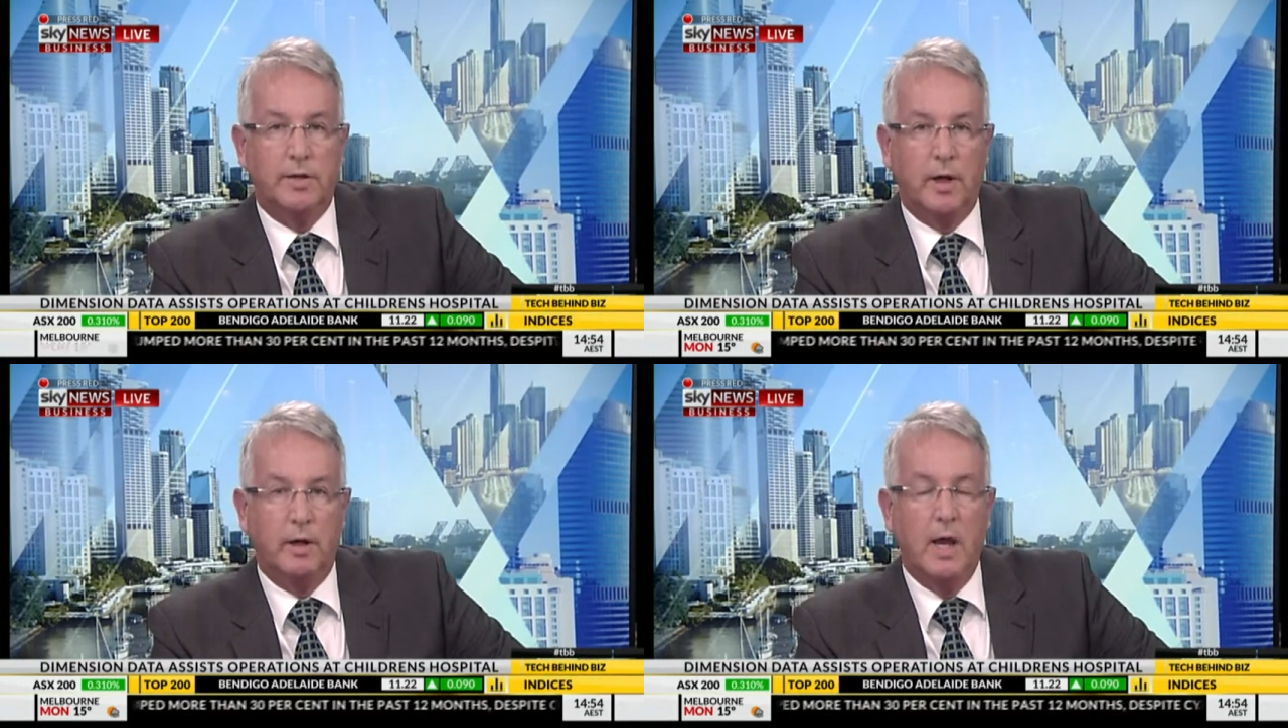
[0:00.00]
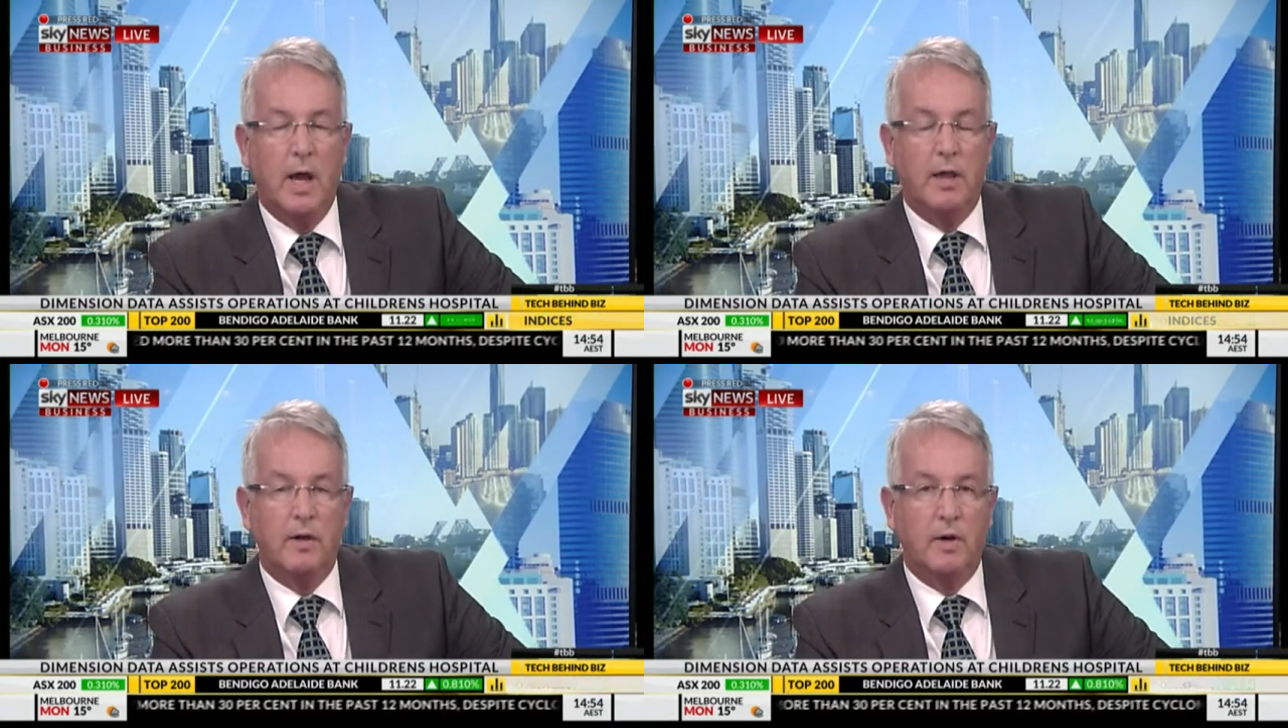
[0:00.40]
So
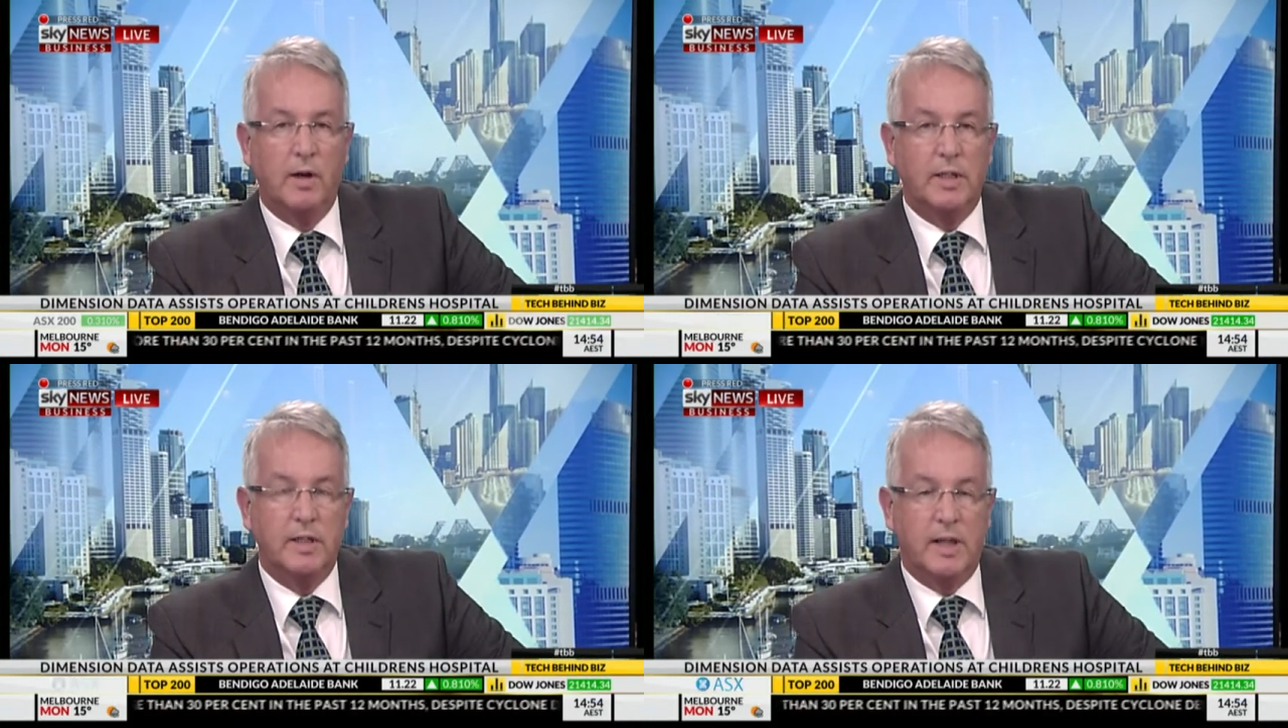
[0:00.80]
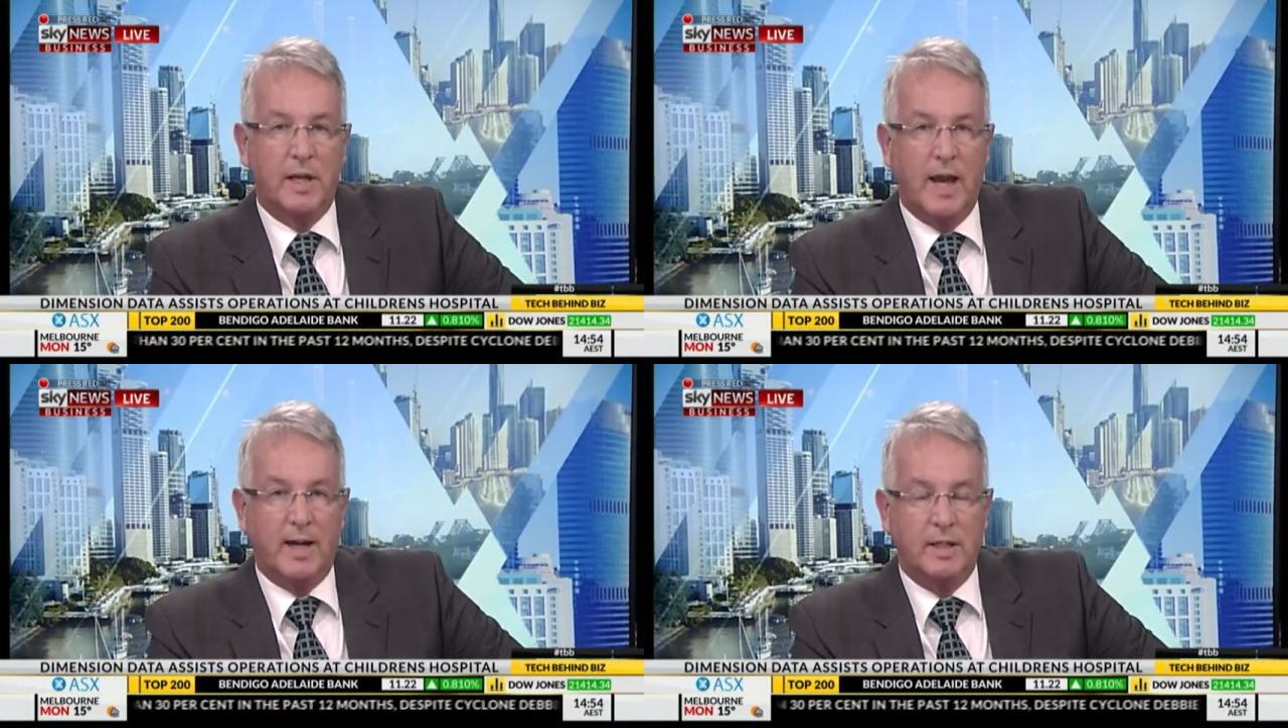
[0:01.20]
they're very
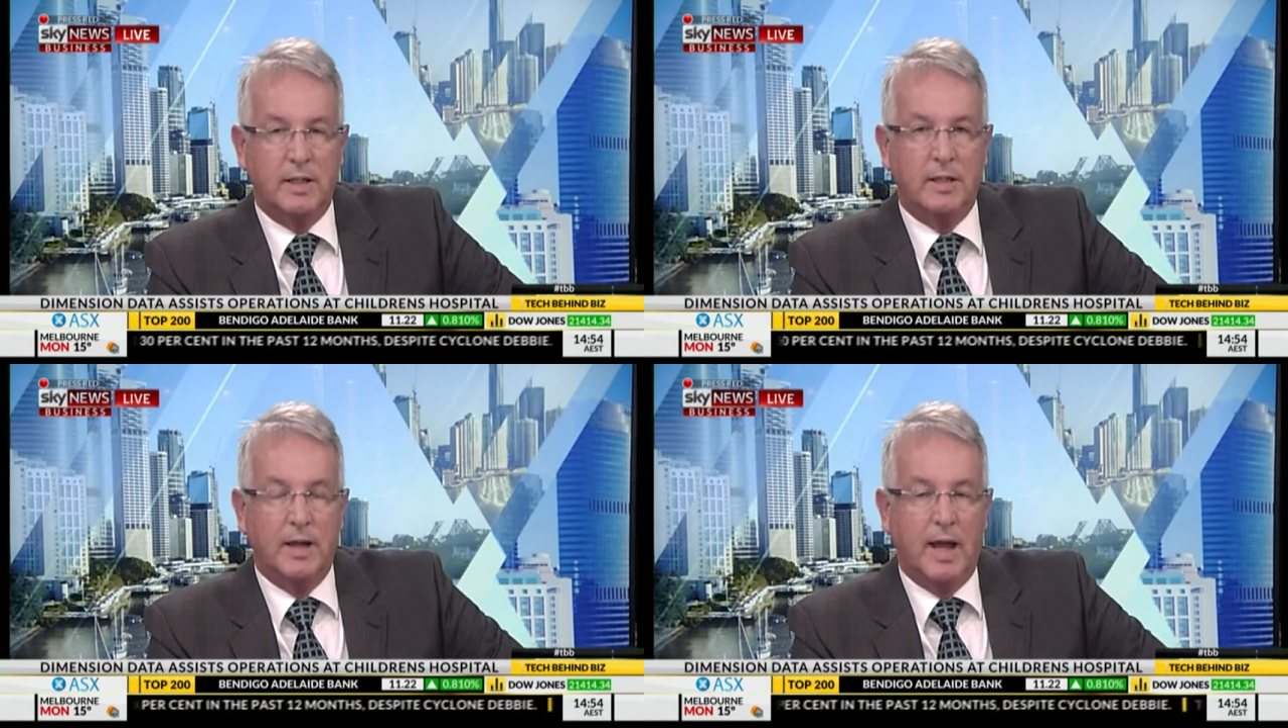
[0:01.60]
disconnected